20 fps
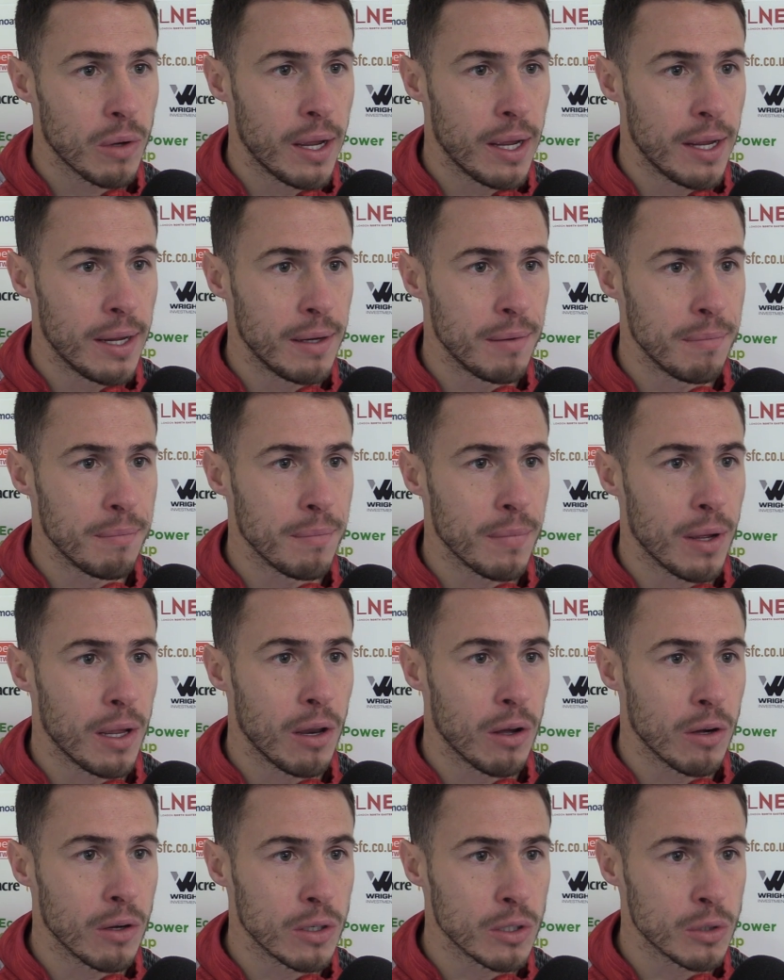
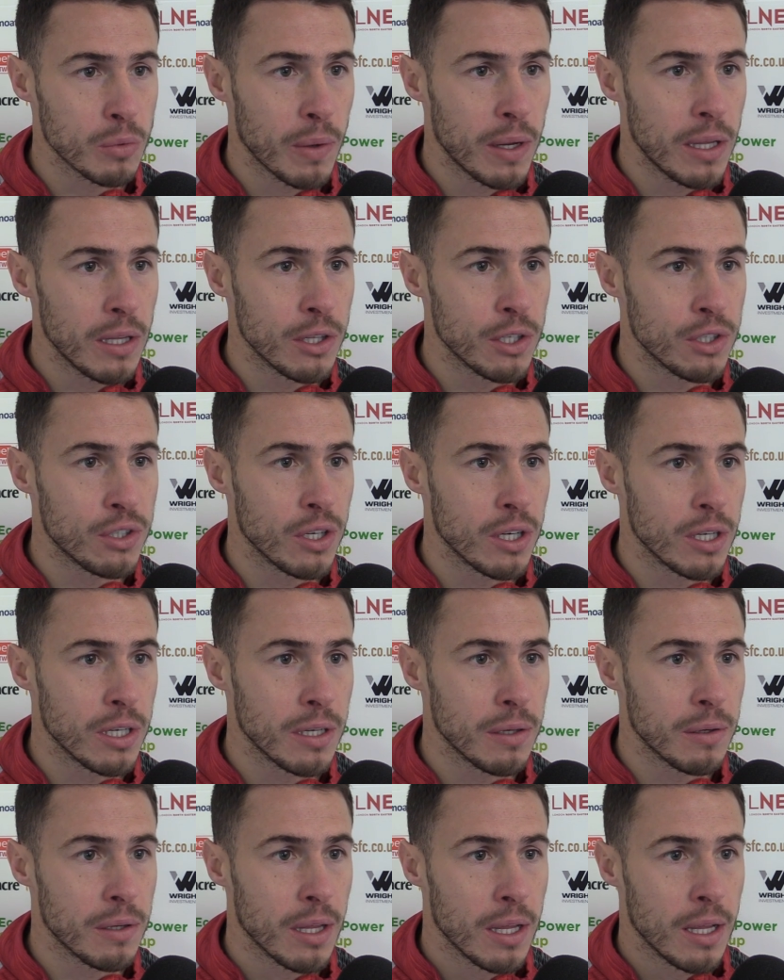along as well, the
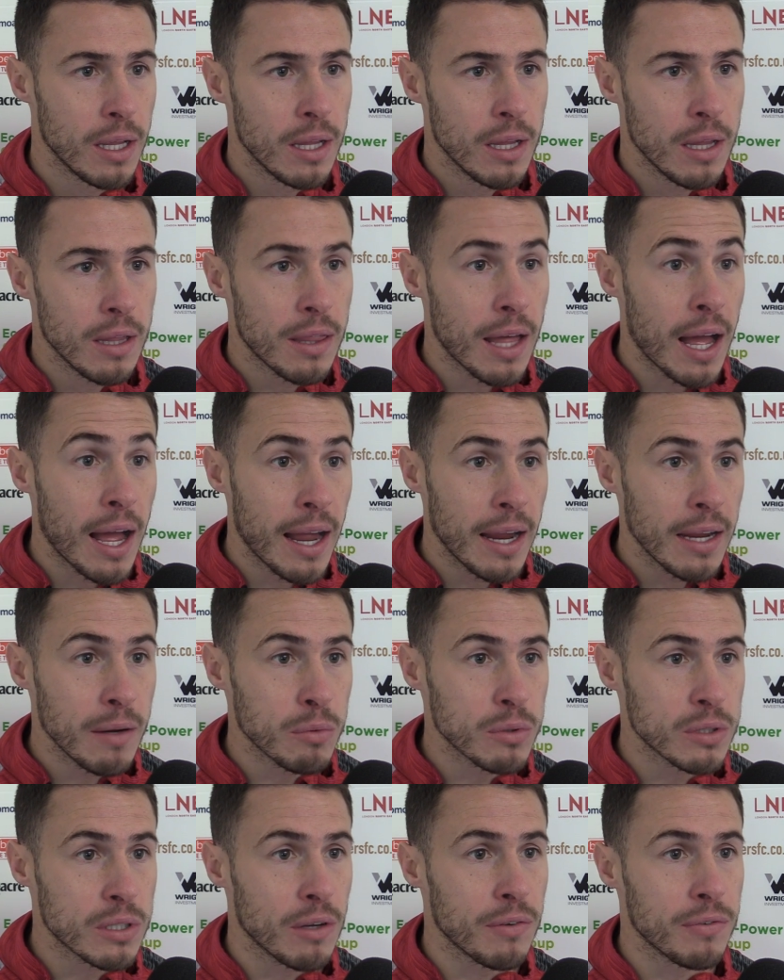journey that I
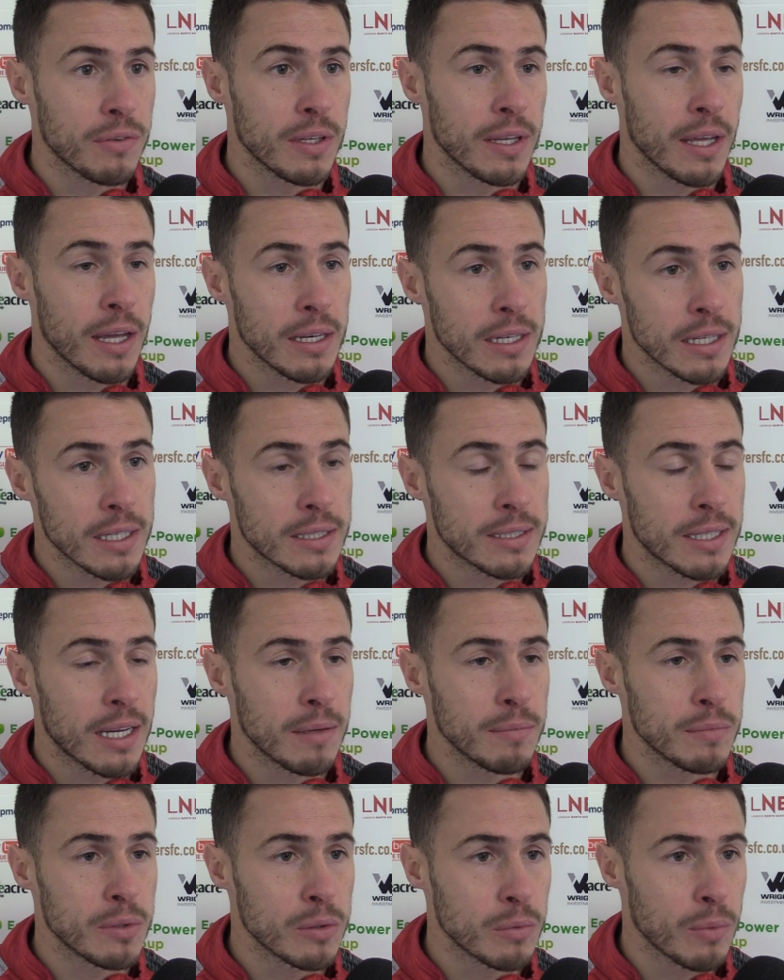was often getting at the
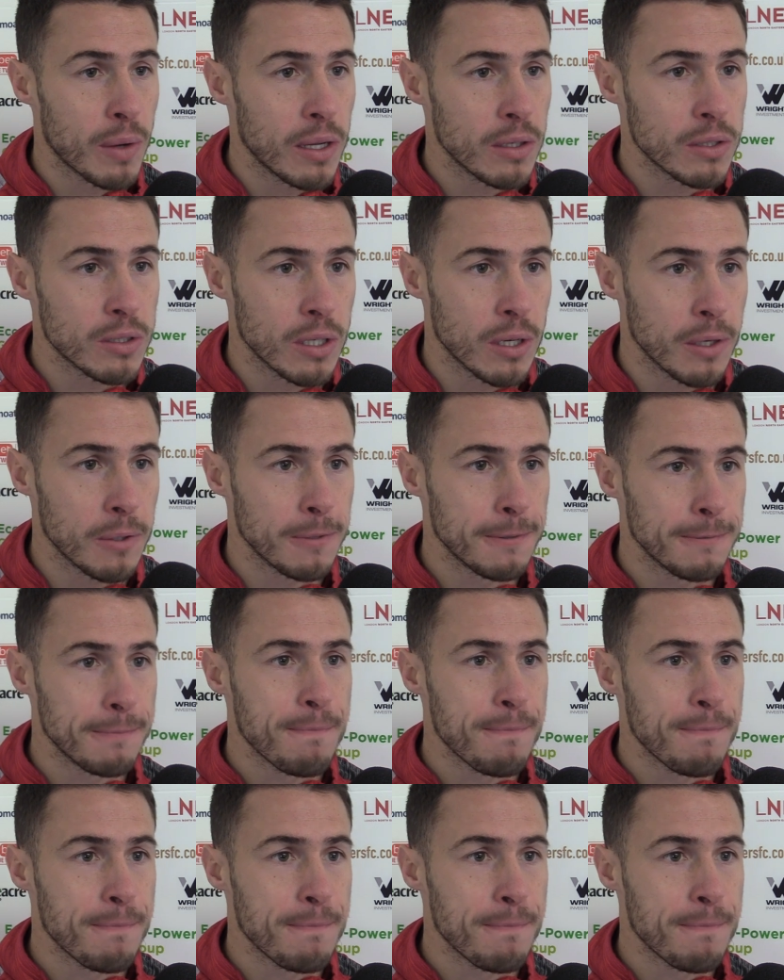times as well. So